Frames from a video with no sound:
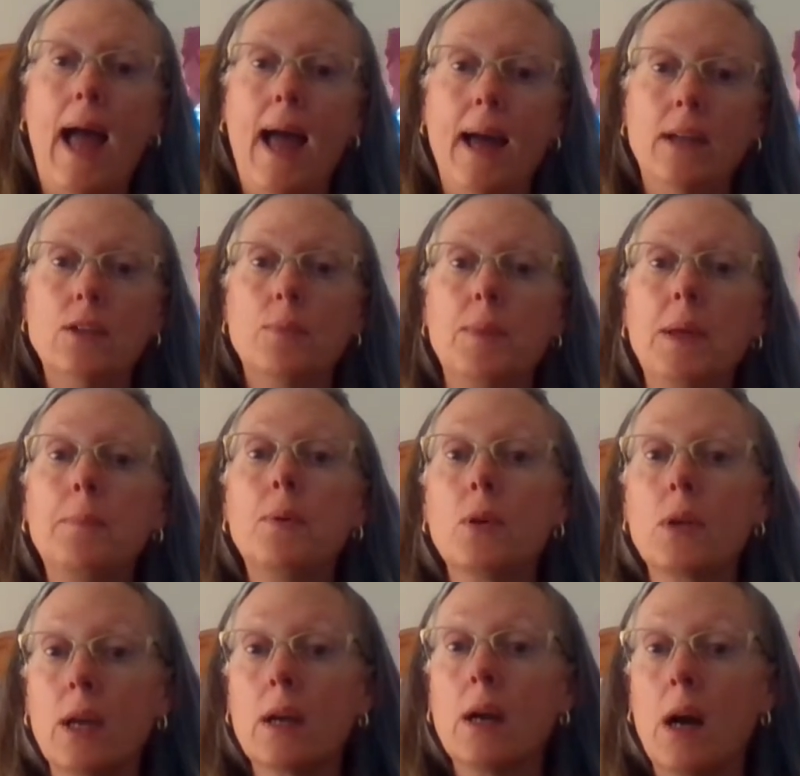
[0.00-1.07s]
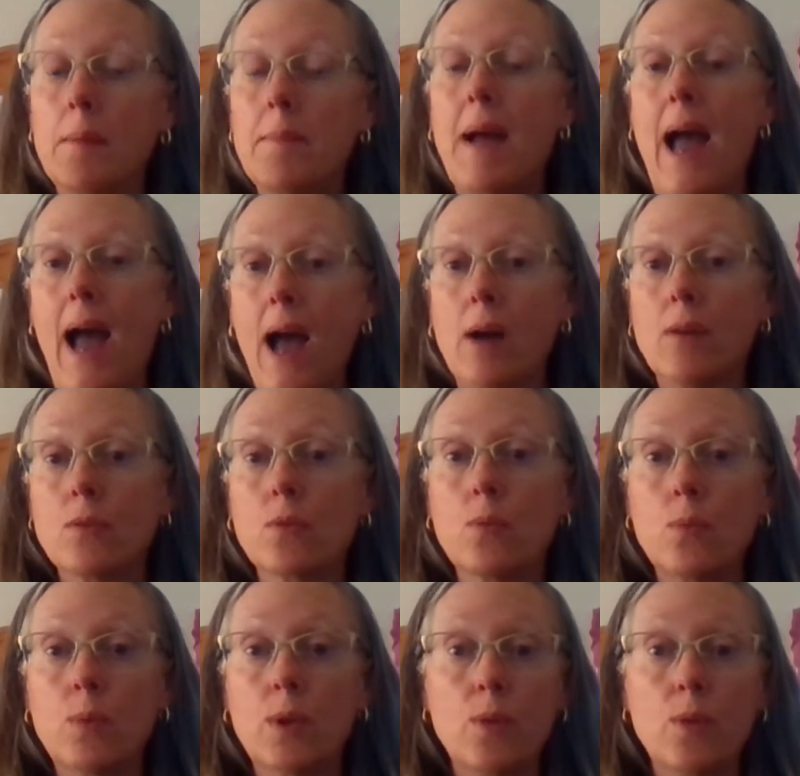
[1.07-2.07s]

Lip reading: and people can come out